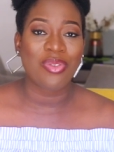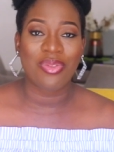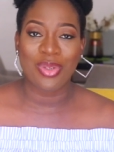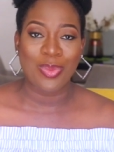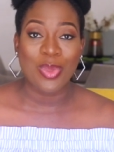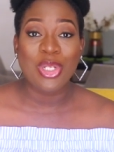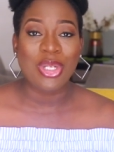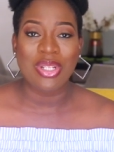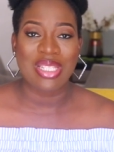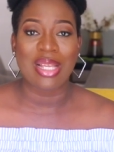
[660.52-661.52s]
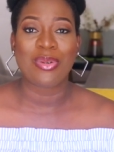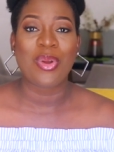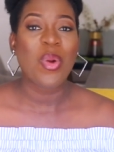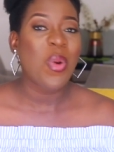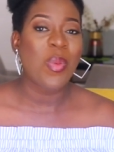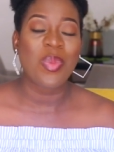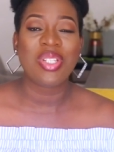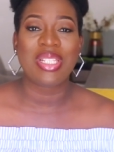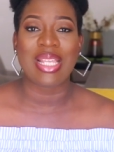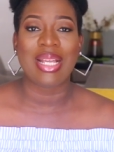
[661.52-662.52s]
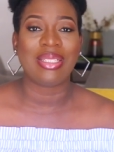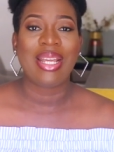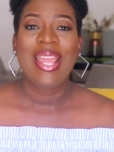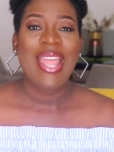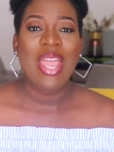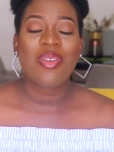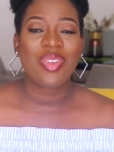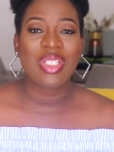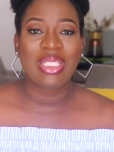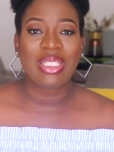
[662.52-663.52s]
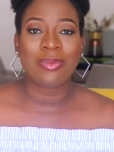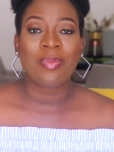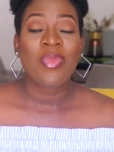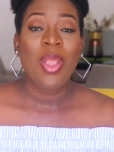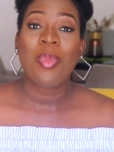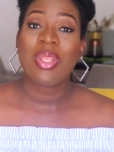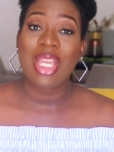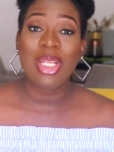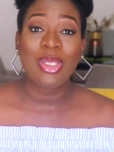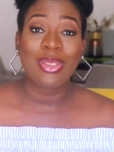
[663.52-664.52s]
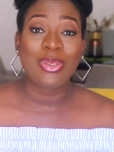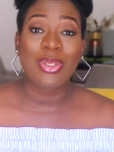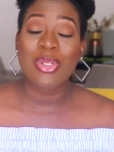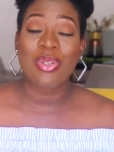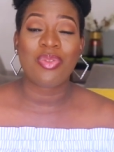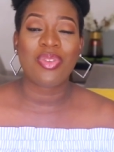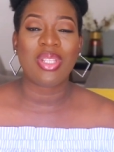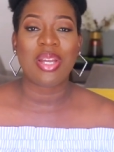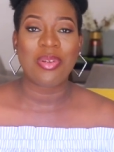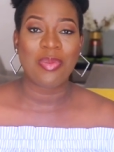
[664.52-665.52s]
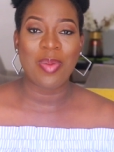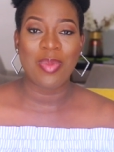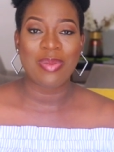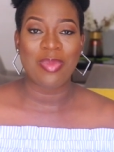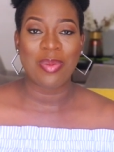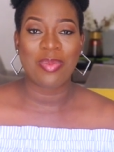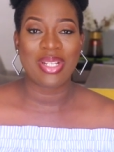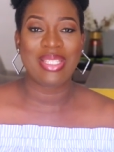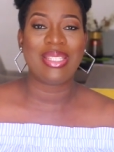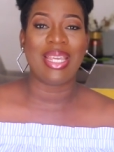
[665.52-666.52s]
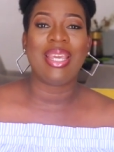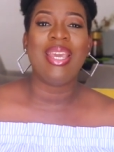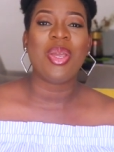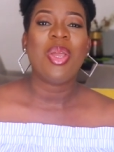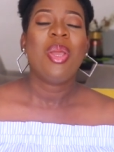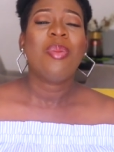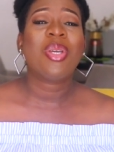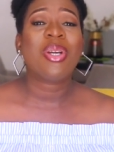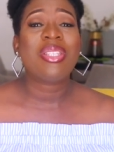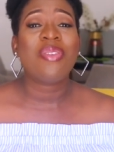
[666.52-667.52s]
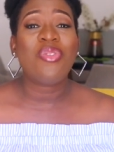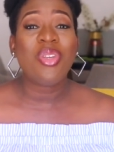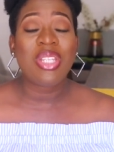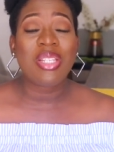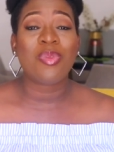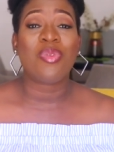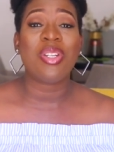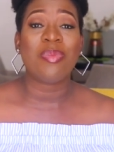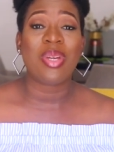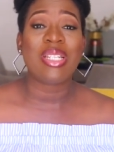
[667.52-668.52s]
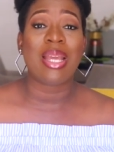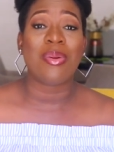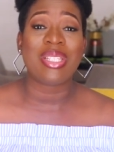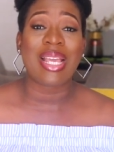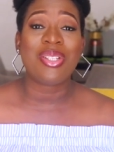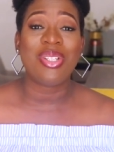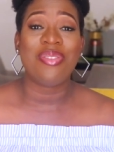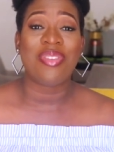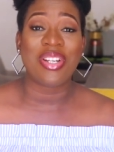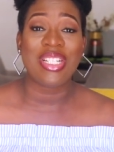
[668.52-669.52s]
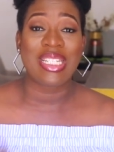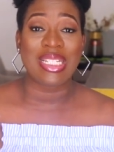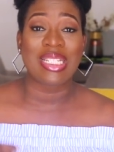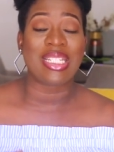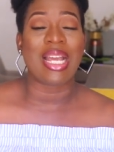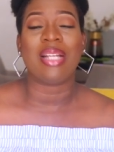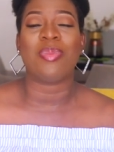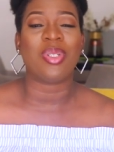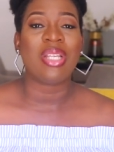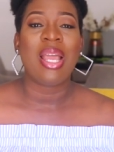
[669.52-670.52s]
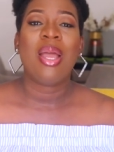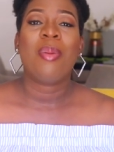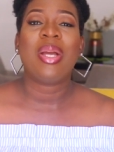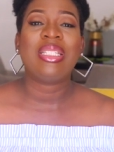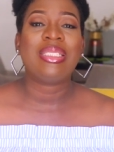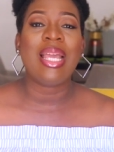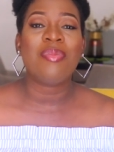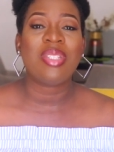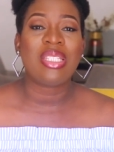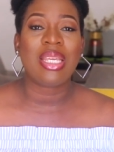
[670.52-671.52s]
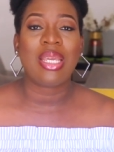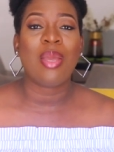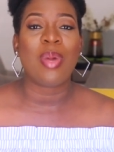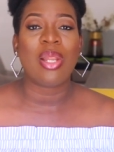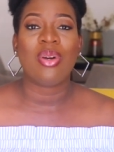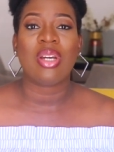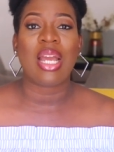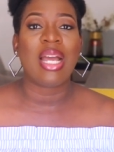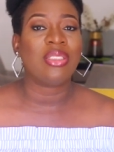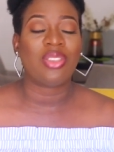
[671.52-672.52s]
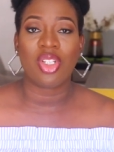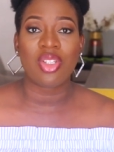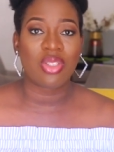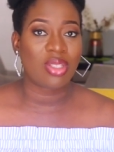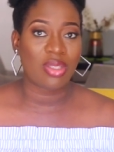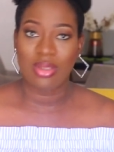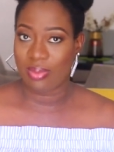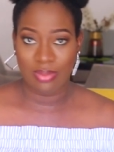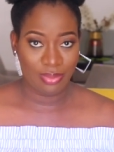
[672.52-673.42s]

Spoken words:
of emotions and hormones and everything. But thank you to those of you that remembered my birthday, because a few days before the birthday, I was actually very gingered, but by the time the day came along, I just